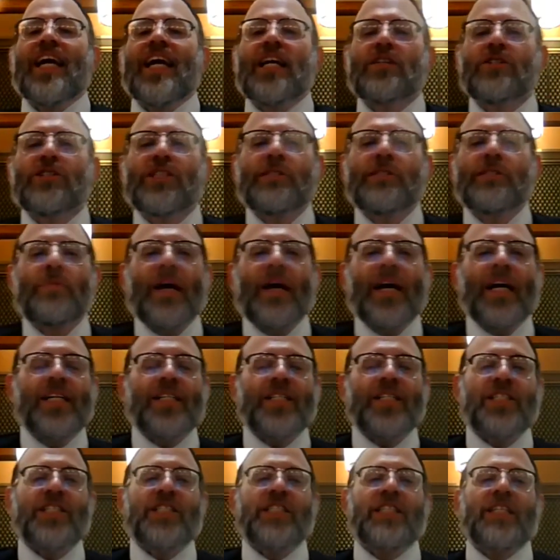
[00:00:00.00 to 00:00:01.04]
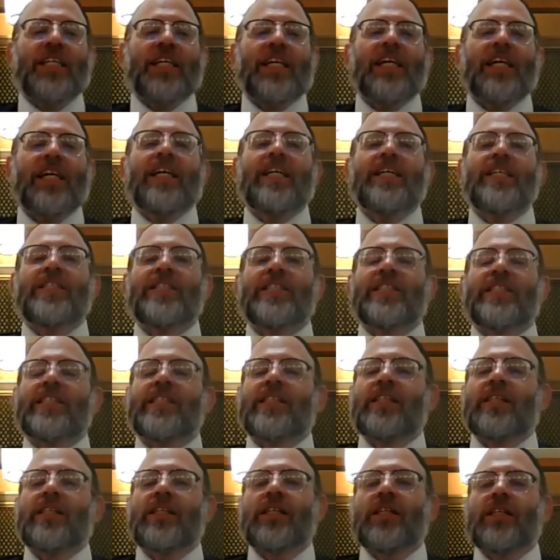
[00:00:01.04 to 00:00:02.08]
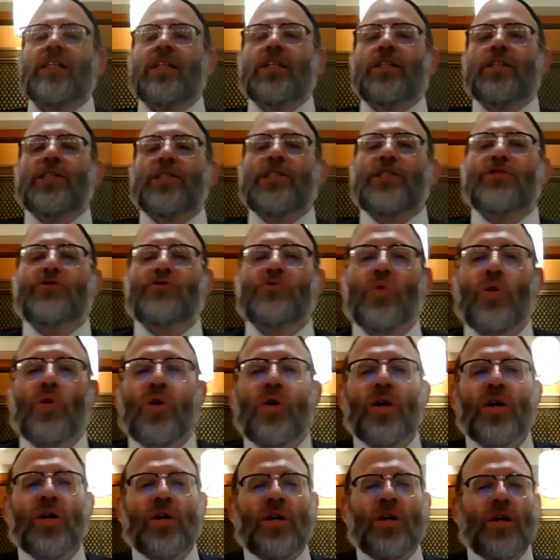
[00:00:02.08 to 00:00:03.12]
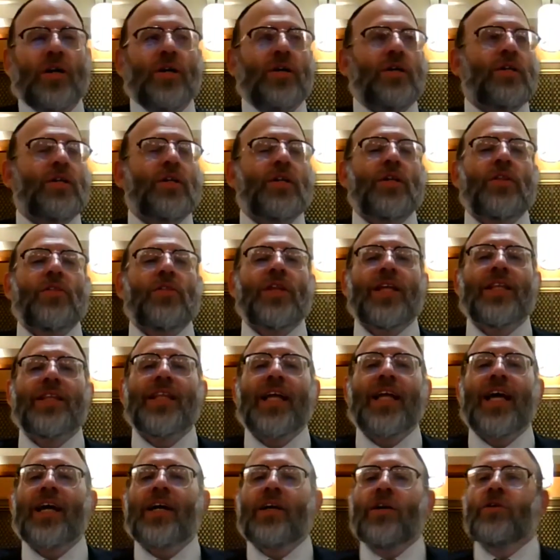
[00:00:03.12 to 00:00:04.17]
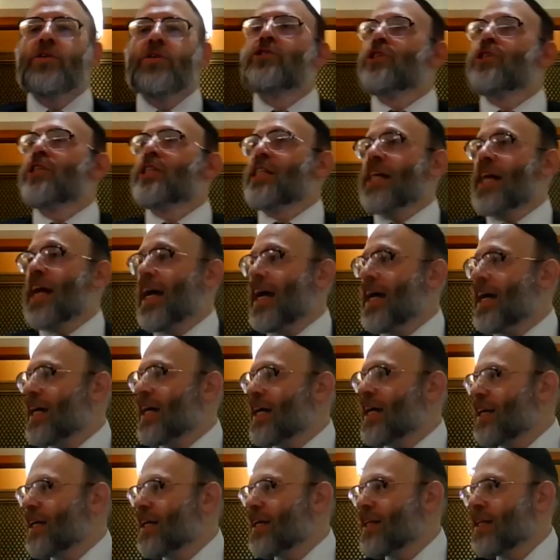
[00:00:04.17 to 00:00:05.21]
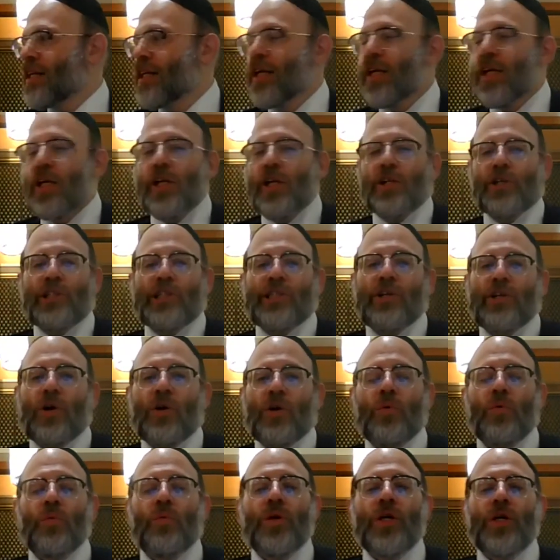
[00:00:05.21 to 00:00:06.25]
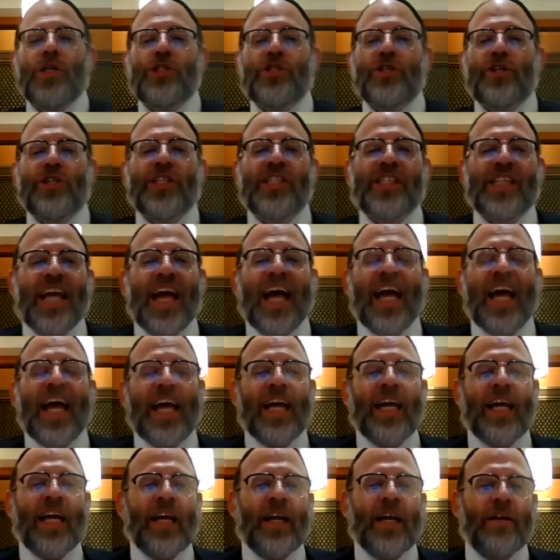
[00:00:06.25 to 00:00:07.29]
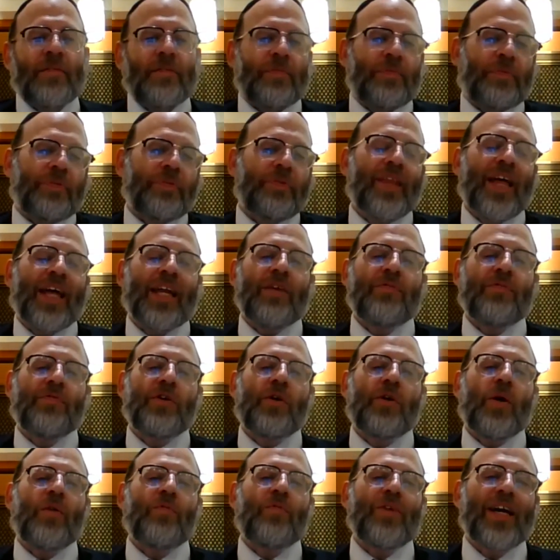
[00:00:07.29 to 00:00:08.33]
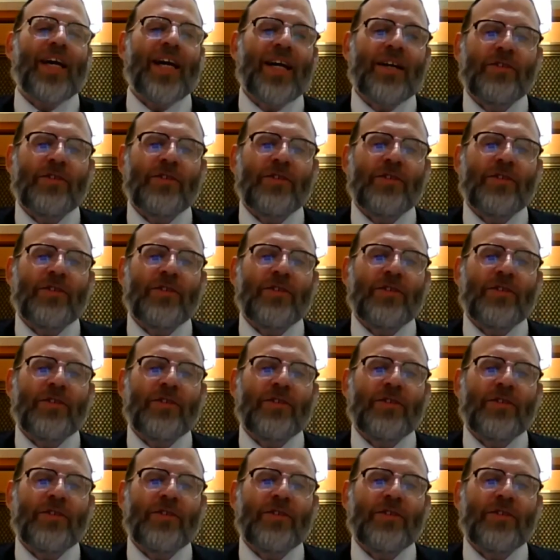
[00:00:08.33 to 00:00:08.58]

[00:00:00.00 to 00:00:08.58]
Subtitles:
airspace is stronger than not kosher schach, so we should say that if you have